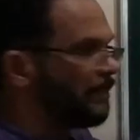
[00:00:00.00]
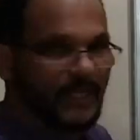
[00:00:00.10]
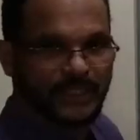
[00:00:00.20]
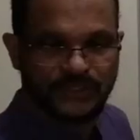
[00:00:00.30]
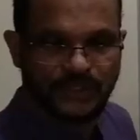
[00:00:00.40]
a
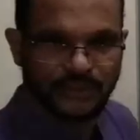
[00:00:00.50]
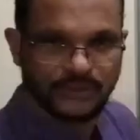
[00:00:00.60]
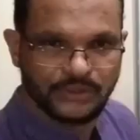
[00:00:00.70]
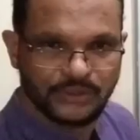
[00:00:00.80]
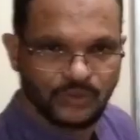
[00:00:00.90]
bench,
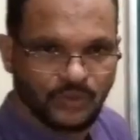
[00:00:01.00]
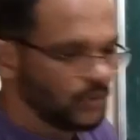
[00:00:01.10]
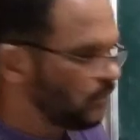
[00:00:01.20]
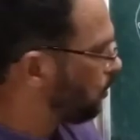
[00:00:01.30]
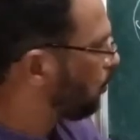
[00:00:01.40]

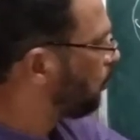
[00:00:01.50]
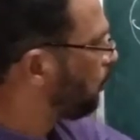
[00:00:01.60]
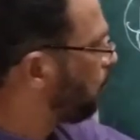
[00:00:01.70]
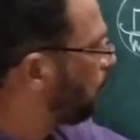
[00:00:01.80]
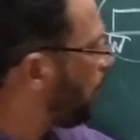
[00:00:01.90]

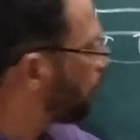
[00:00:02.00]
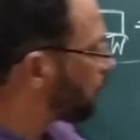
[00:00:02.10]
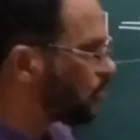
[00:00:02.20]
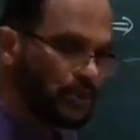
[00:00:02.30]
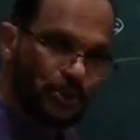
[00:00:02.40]
you have to
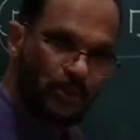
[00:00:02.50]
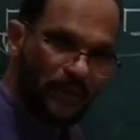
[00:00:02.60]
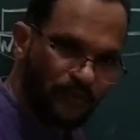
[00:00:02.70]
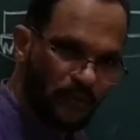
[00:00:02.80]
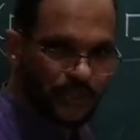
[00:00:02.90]
go to a
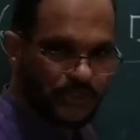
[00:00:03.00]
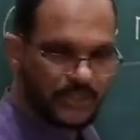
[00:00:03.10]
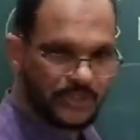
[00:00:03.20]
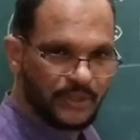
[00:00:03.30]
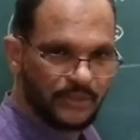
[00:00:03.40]

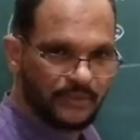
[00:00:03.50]
forest,